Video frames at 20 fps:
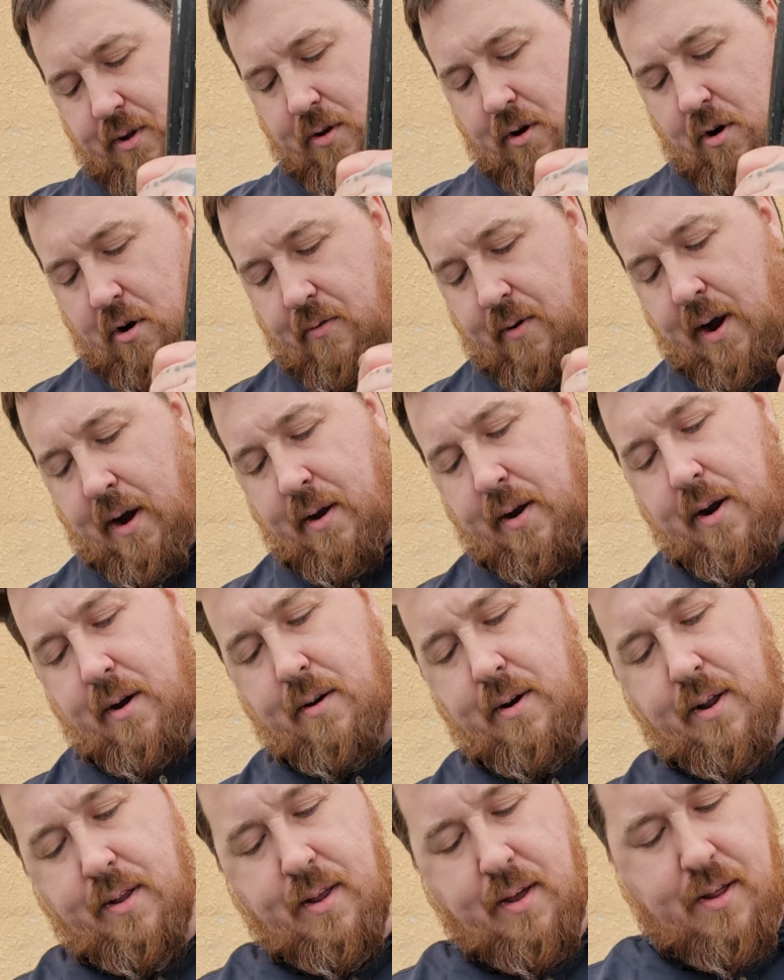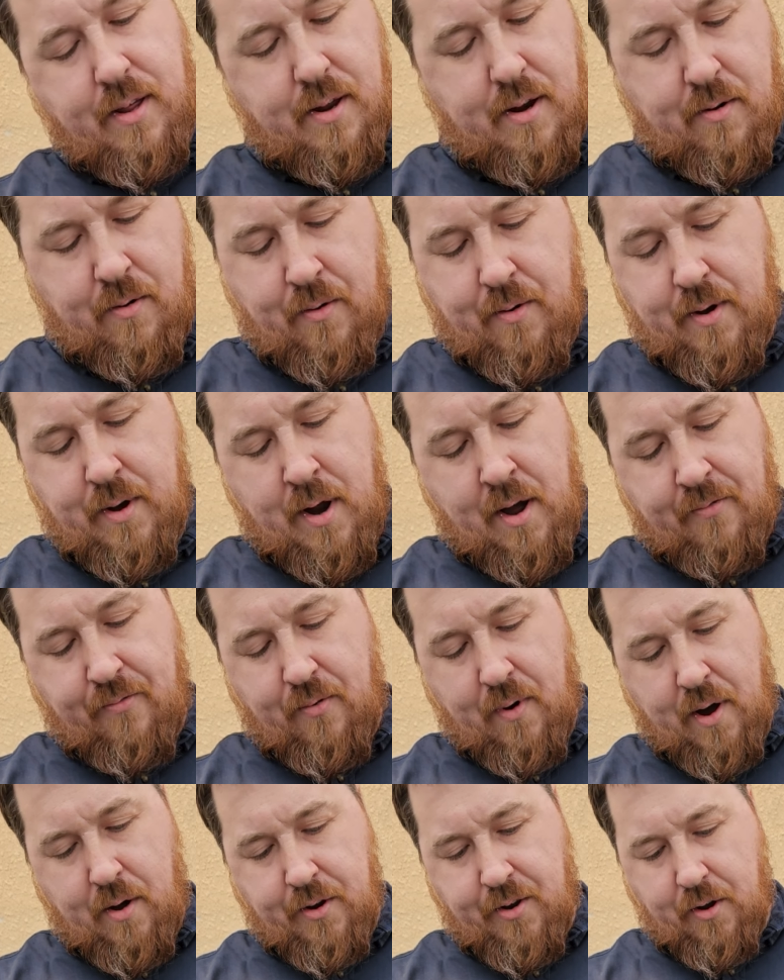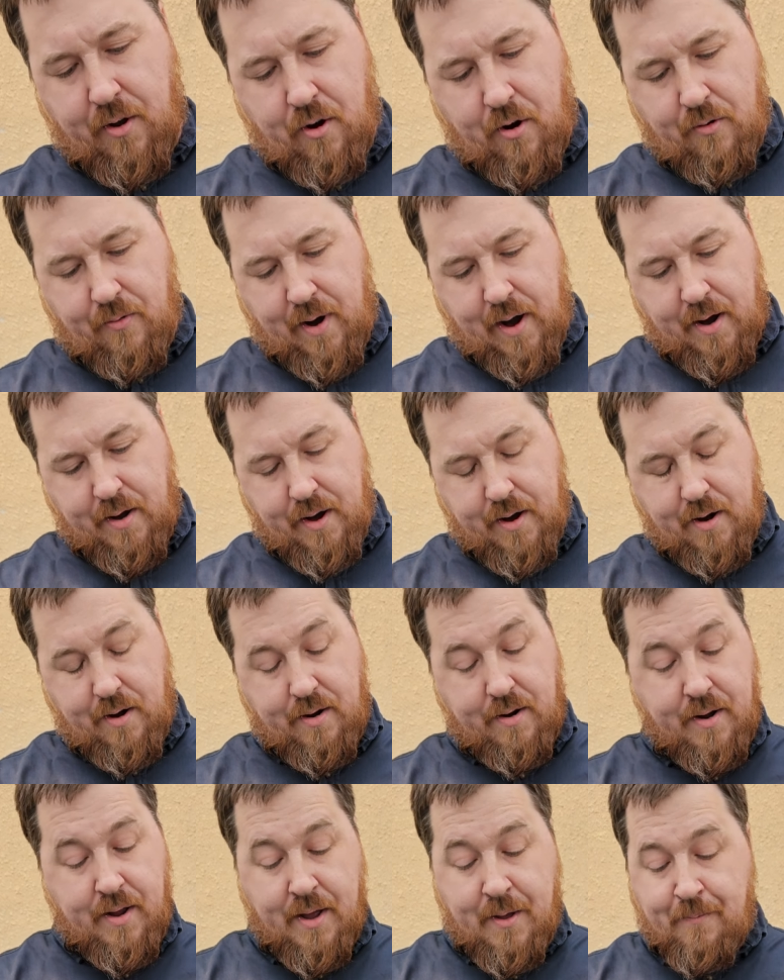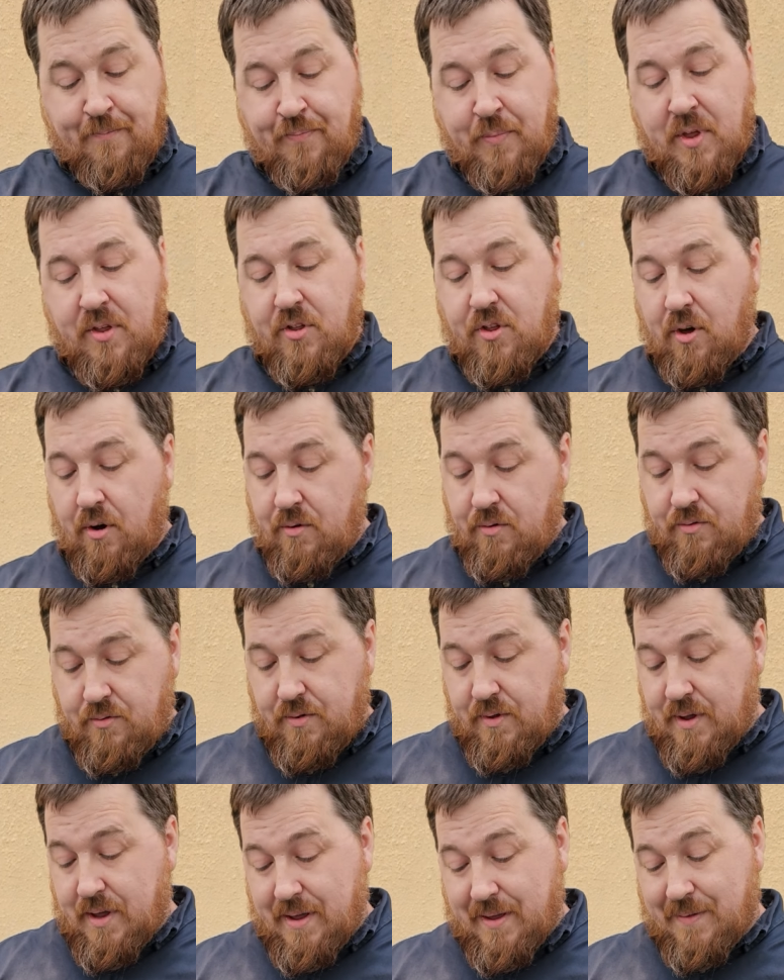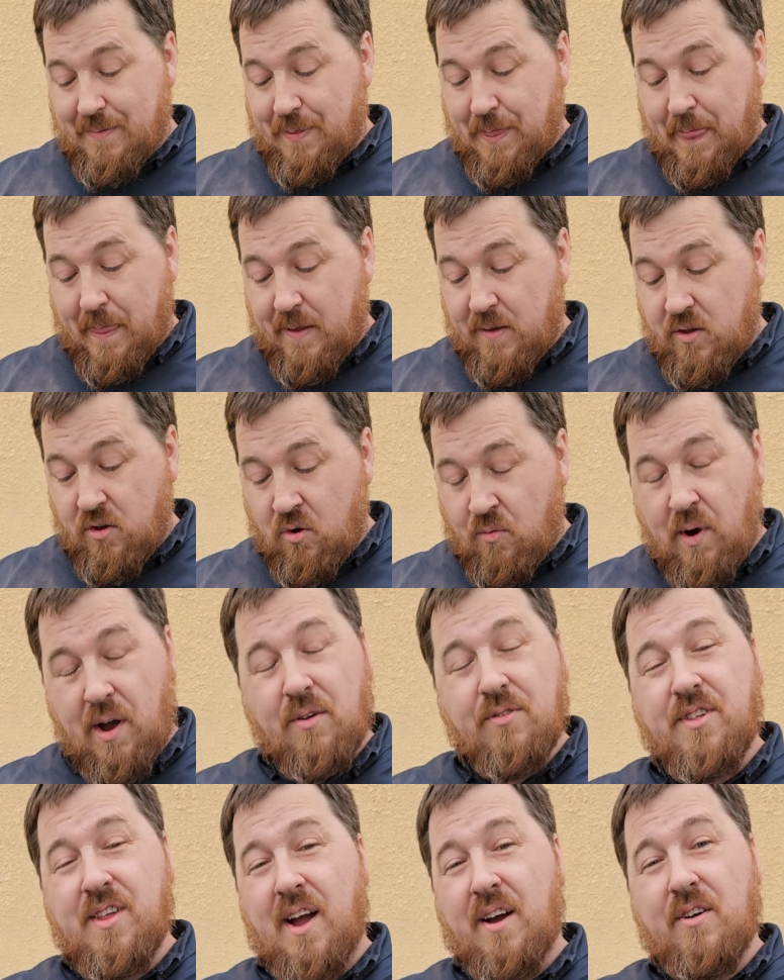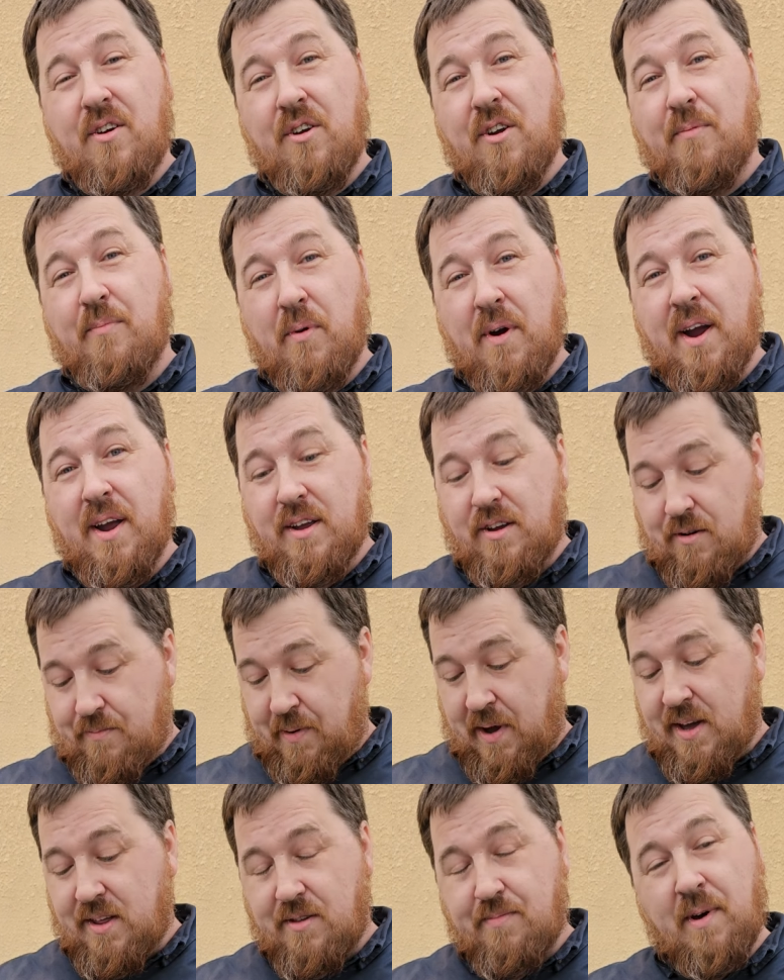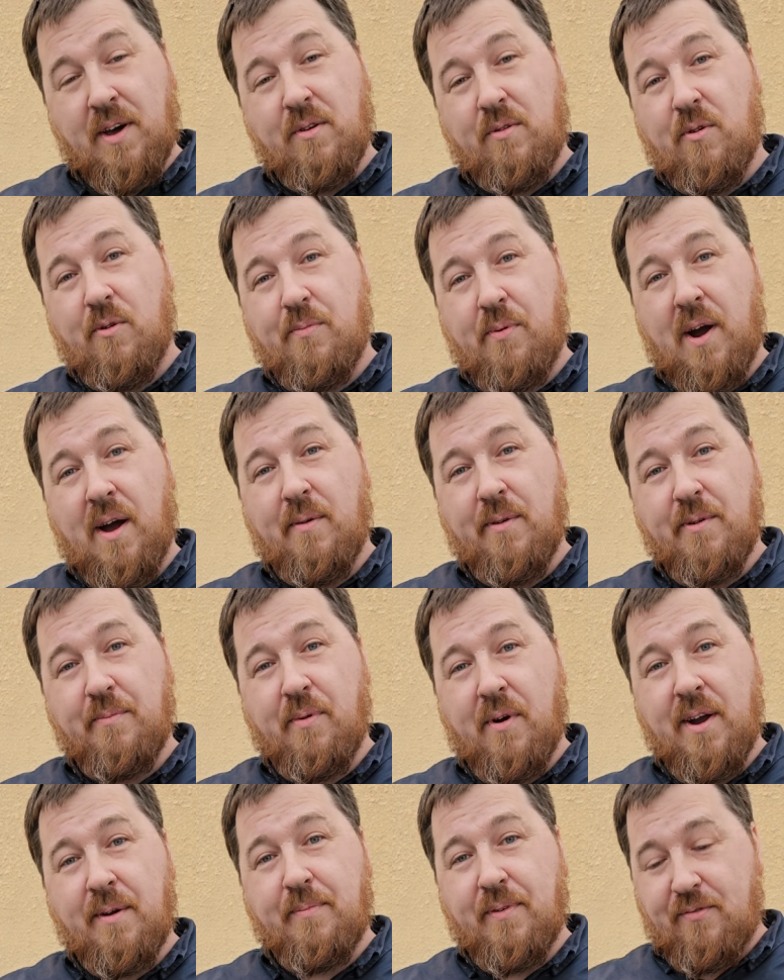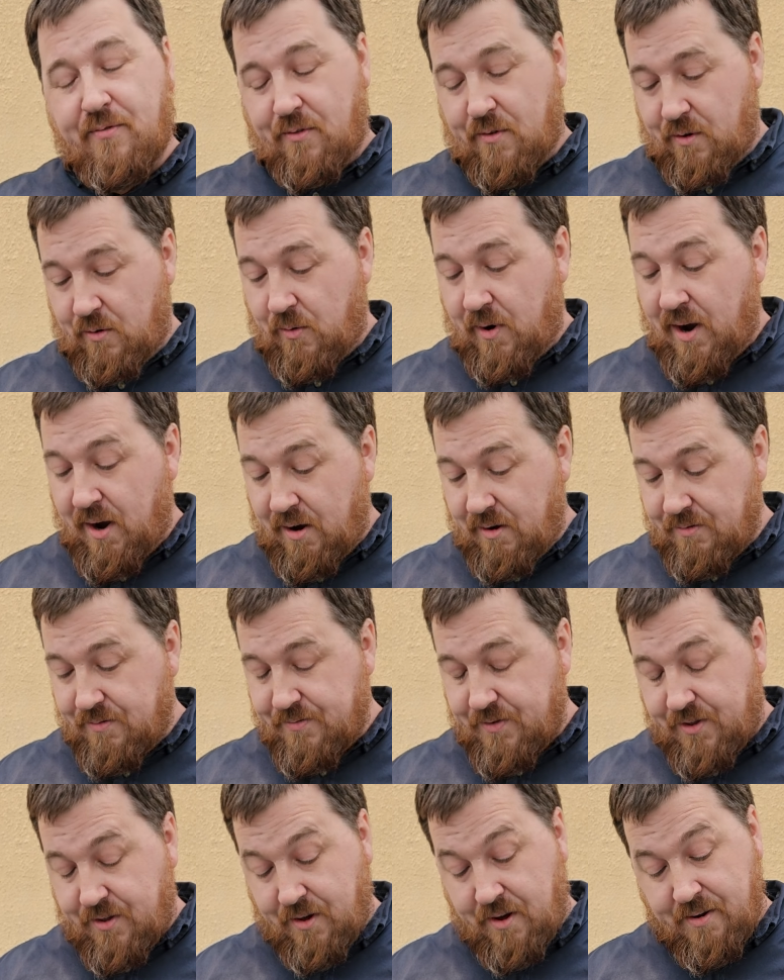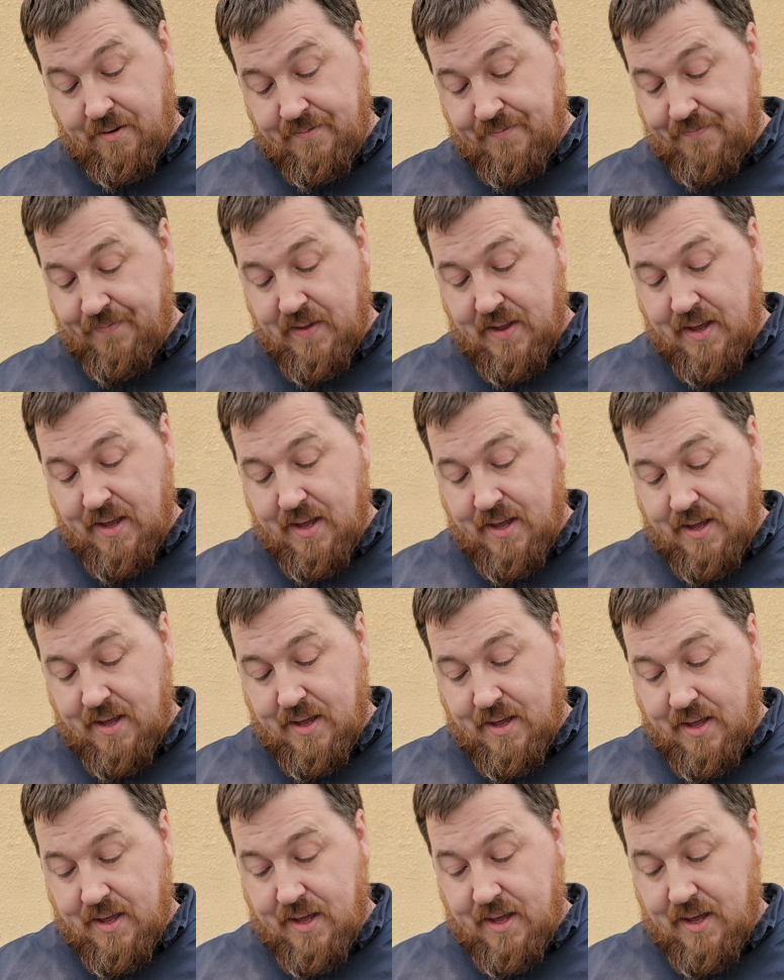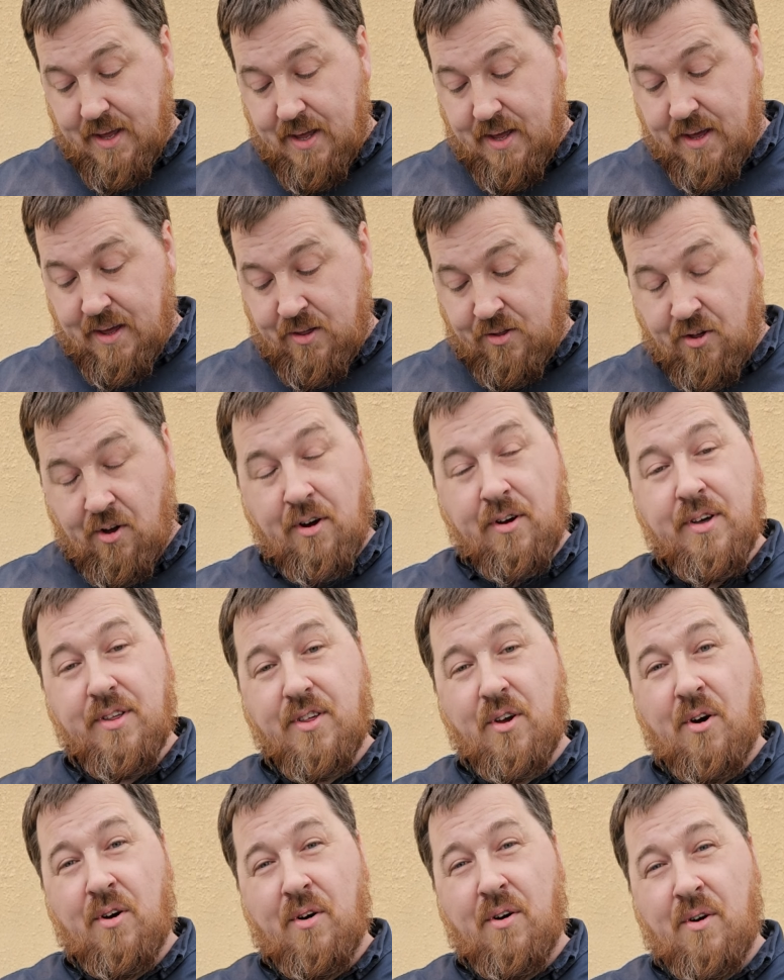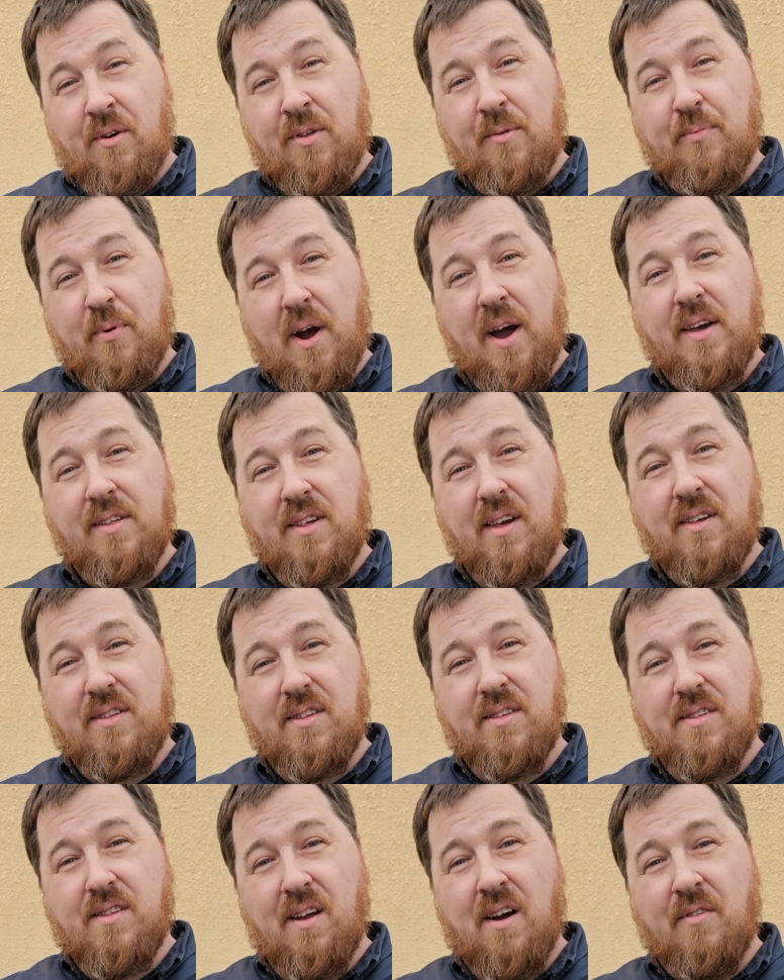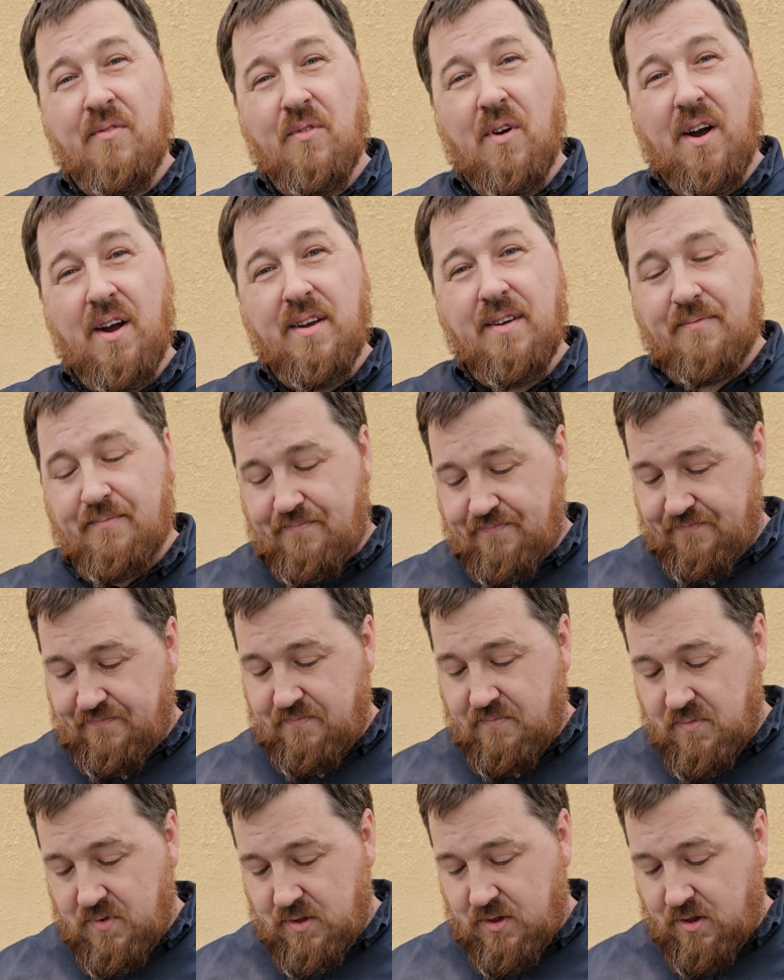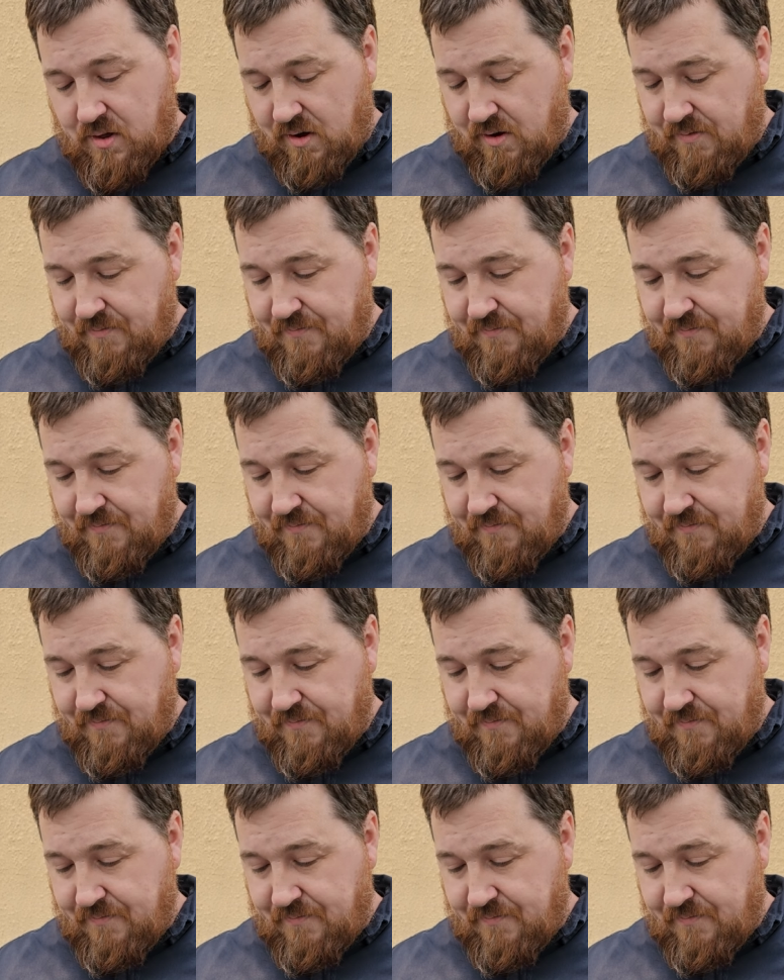go around here and a decent enough weld to go around here. So your weld's not going to break. Your base metal will probably break before the weld. So as long as all the process is done right. So.